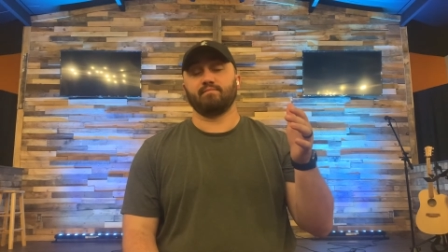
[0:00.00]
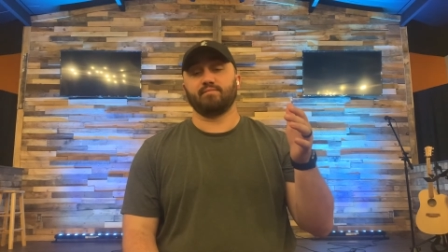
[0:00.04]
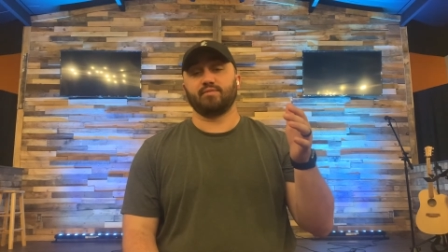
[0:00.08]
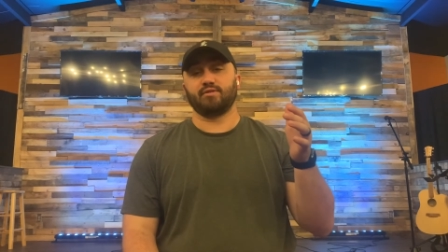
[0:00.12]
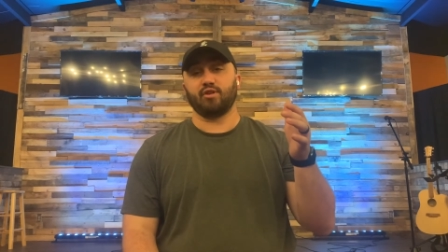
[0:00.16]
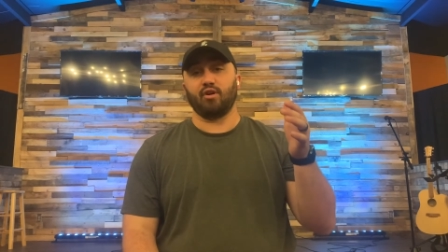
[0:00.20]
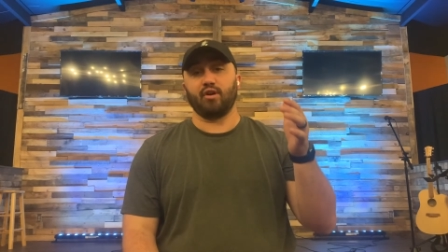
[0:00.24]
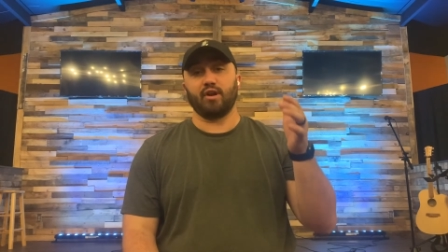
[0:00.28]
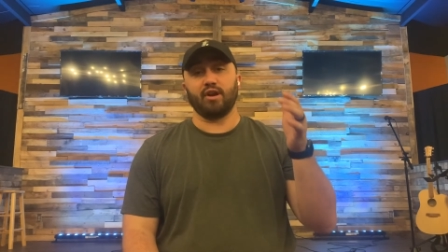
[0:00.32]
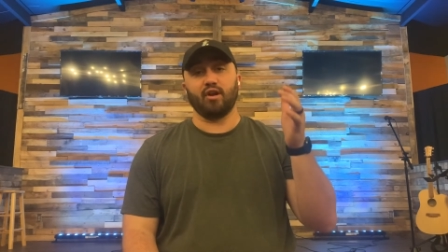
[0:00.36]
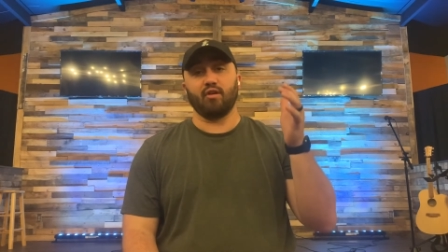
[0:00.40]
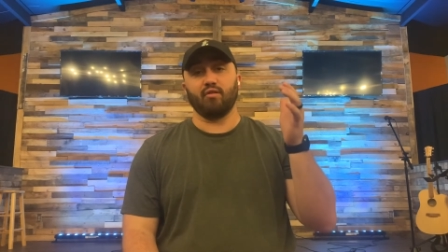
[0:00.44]

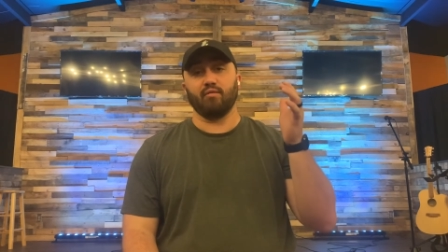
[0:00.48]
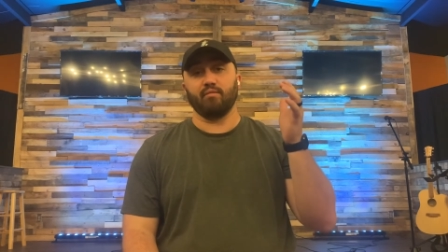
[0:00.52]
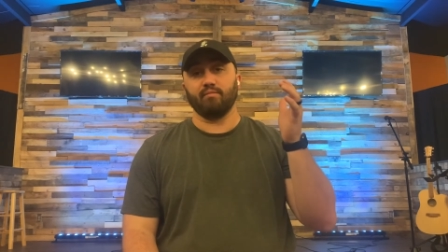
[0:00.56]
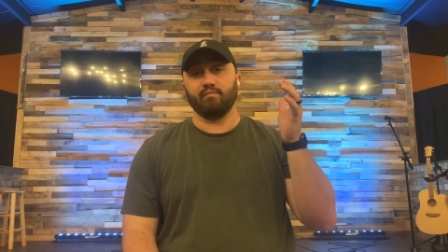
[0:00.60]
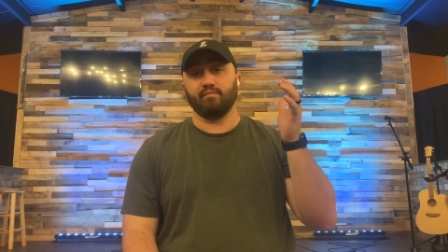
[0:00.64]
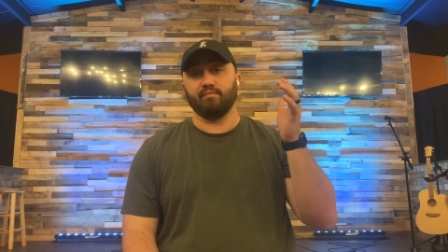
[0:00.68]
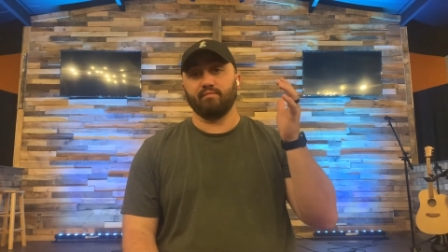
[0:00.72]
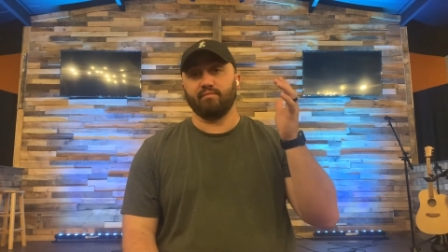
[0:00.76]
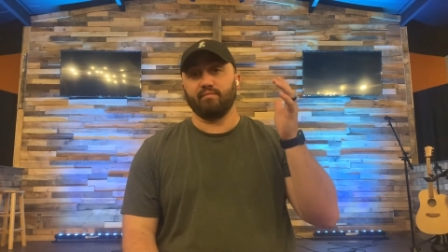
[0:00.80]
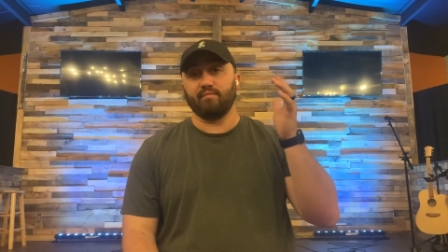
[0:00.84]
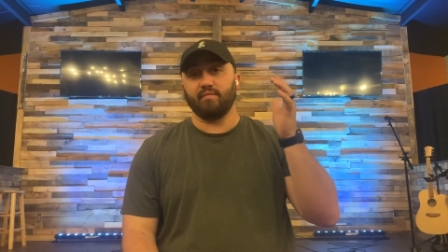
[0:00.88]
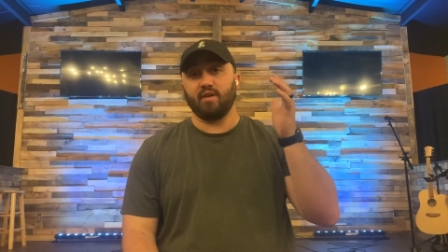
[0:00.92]
starting
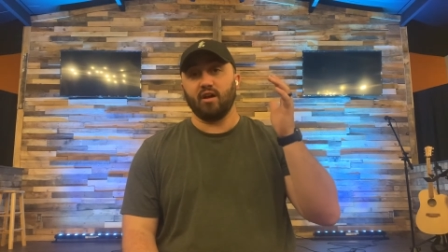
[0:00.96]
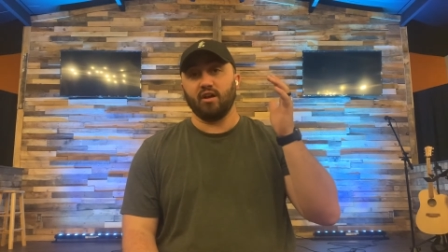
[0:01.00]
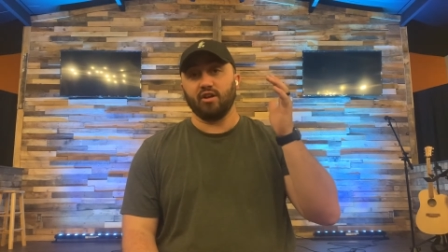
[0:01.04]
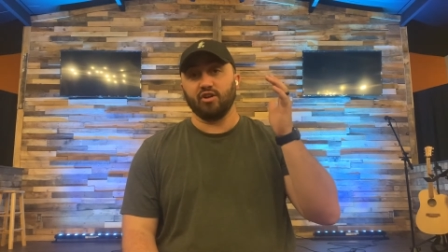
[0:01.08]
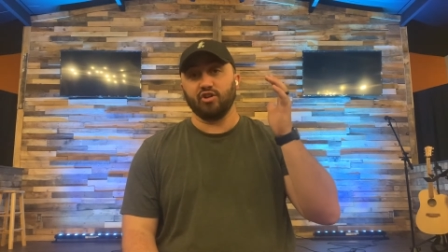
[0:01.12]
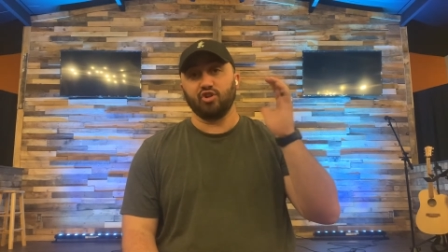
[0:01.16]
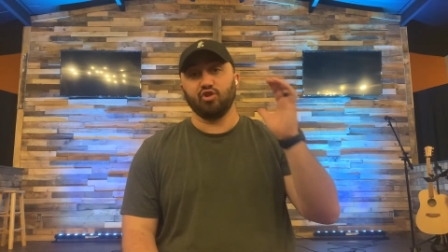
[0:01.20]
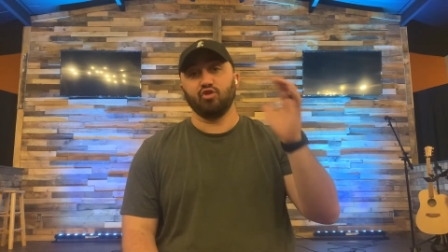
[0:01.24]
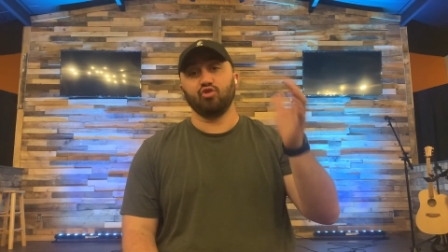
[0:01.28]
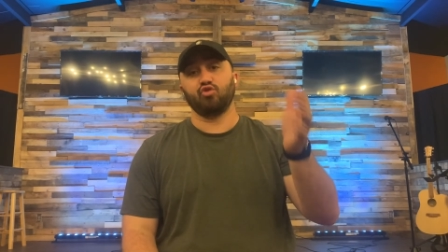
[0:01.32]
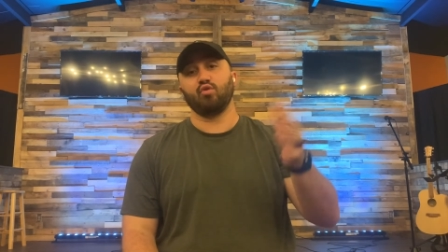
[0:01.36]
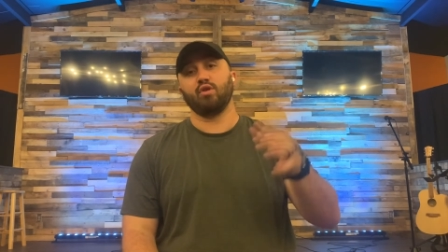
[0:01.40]
on uh,
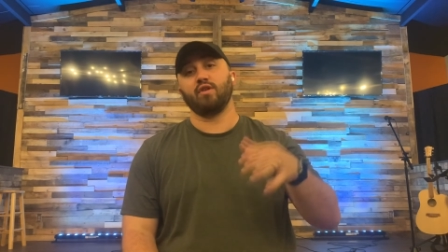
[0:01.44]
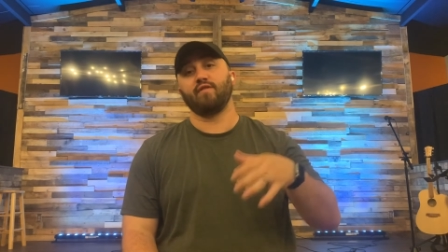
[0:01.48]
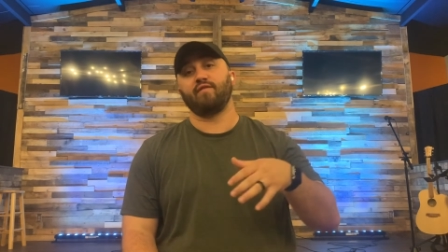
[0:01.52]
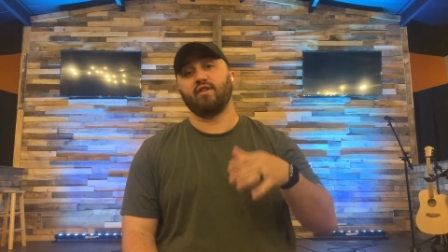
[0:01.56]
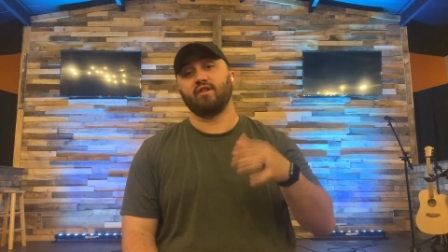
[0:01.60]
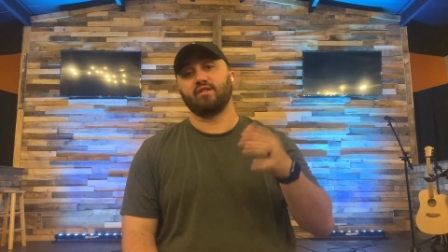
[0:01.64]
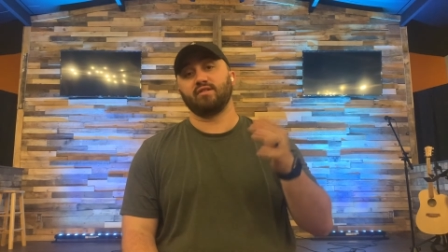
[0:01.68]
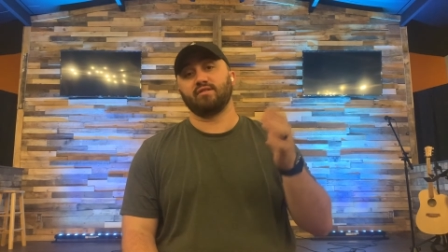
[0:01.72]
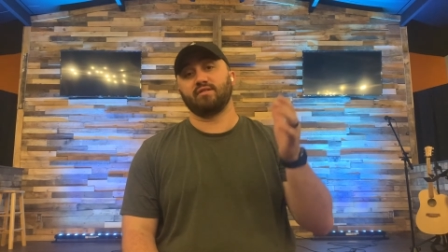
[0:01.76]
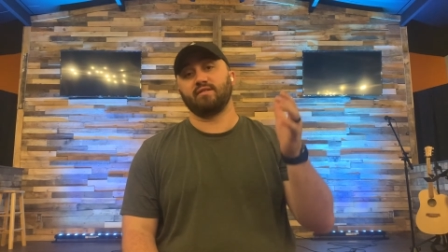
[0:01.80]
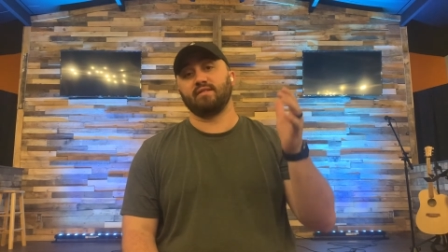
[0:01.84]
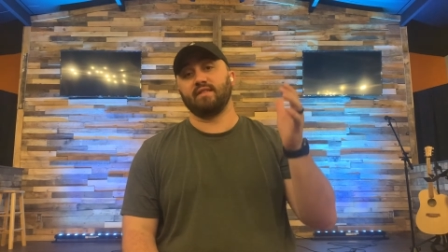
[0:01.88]
June
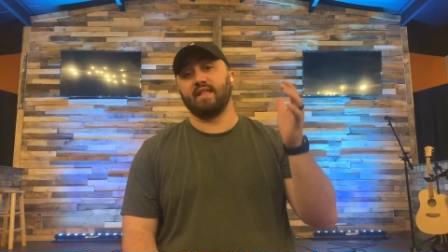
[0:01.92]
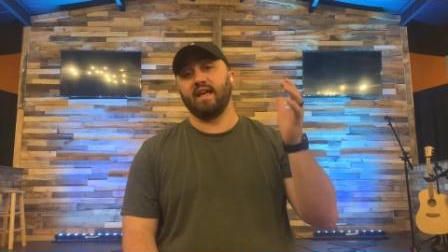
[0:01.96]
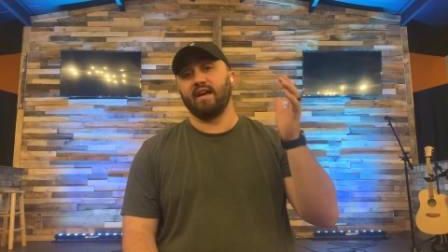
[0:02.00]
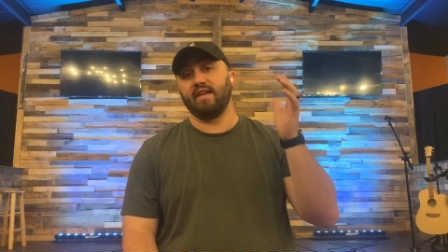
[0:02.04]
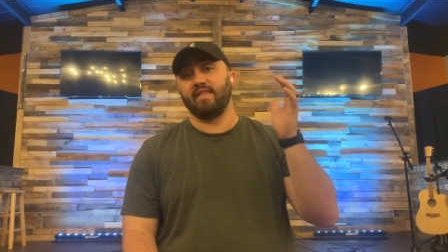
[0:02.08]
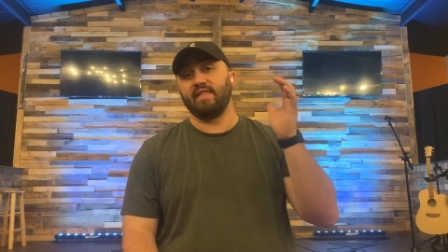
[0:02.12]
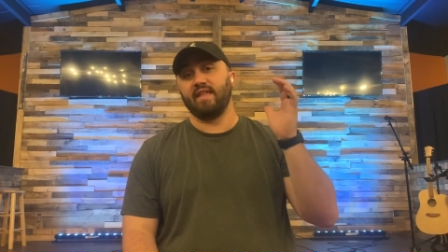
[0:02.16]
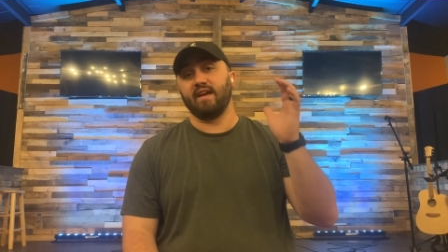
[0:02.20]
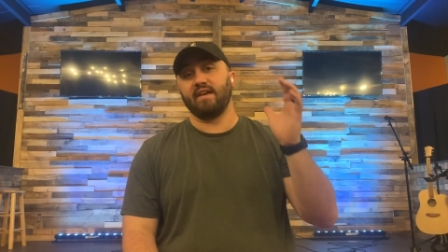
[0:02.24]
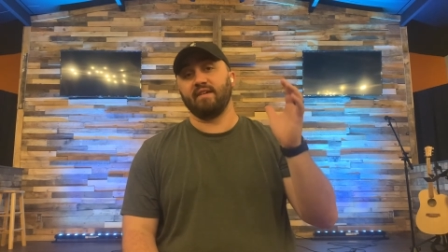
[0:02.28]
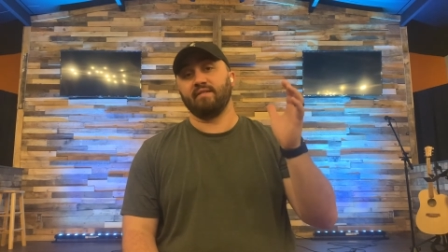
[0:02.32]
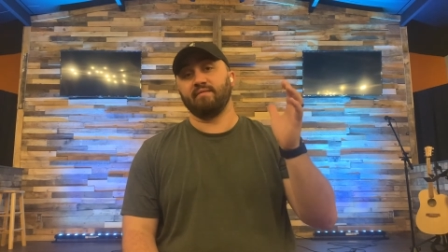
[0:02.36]
21st,
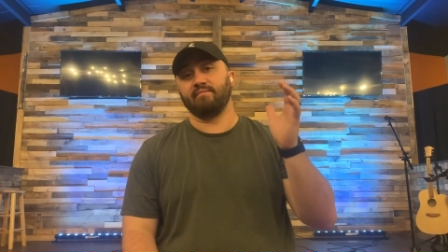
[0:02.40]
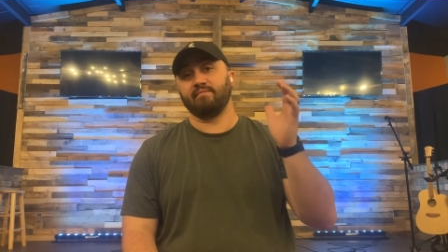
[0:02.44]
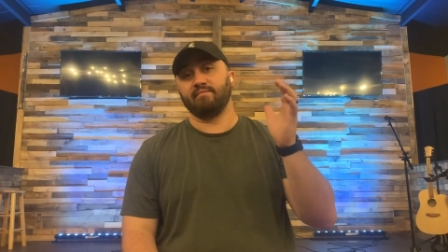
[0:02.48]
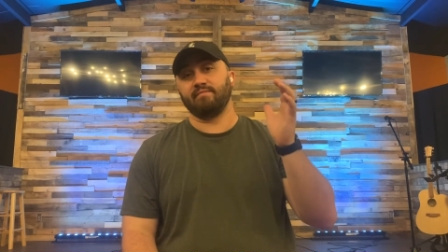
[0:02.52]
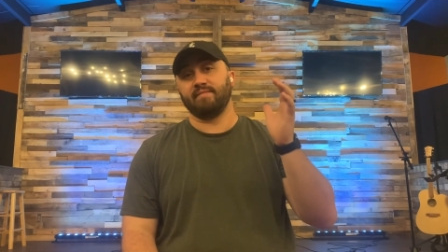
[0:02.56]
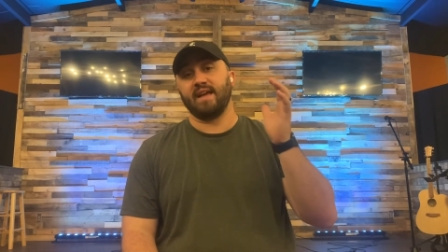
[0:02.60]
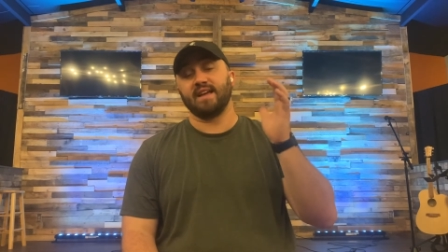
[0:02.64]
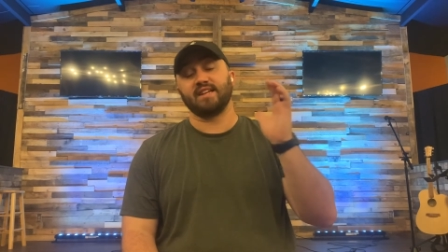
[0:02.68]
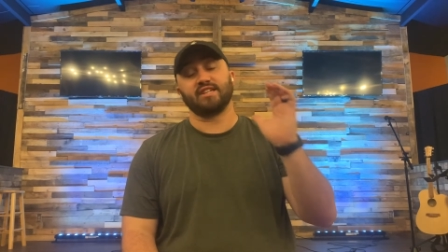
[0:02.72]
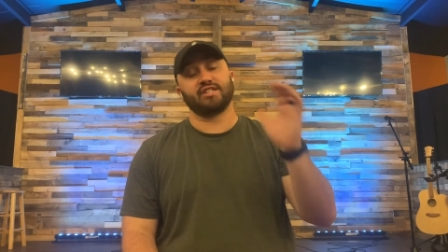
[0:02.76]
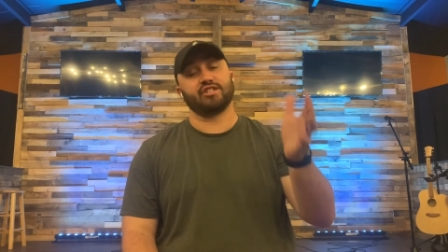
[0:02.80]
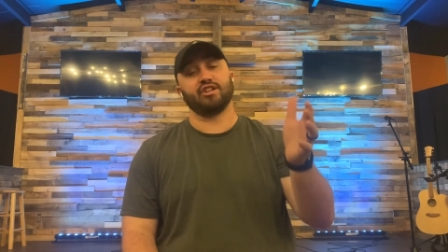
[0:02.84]
that that
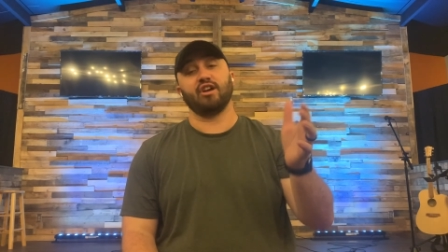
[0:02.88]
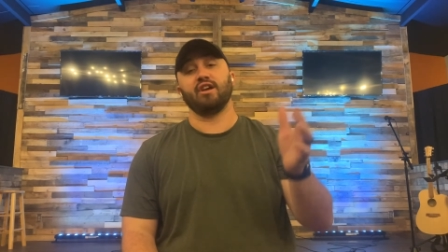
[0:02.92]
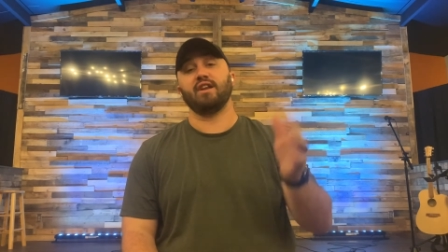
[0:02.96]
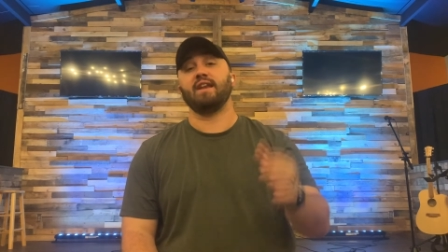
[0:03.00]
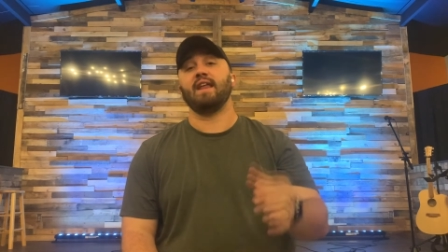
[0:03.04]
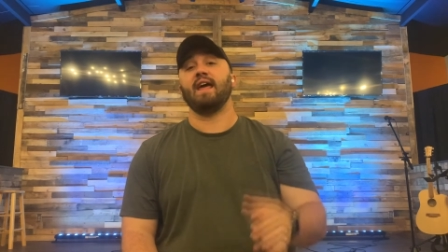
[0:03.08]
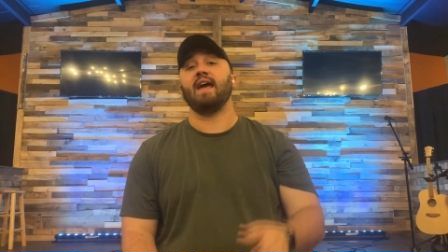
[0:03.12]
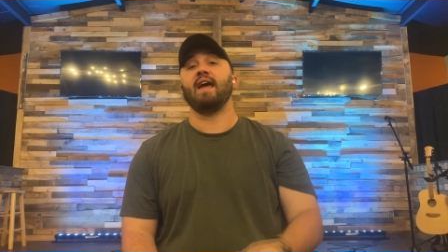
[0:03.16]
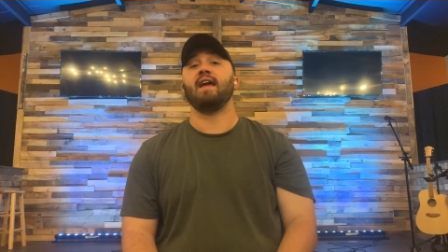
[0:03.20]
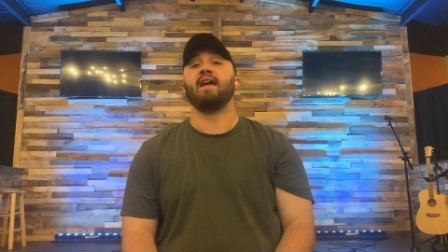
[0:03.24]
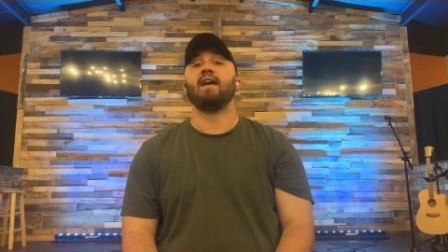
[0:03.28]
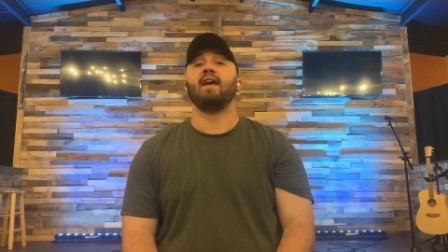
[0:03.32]
that
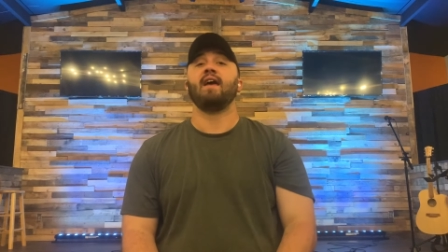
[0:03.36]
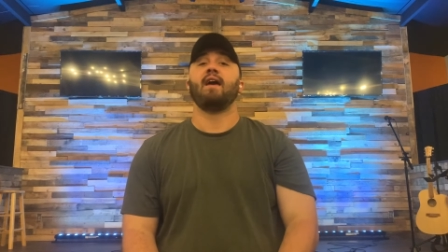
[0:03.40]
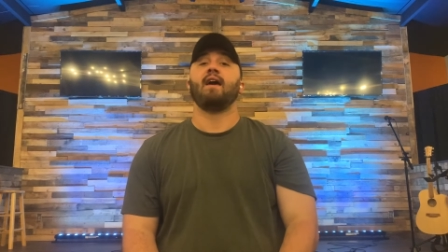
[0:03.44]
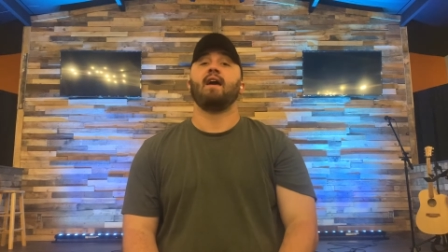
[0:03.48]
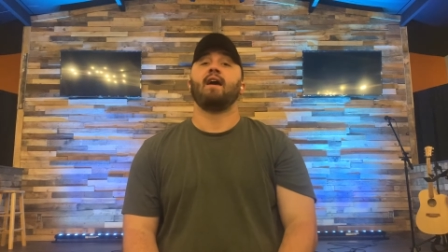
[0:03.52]
Sunday,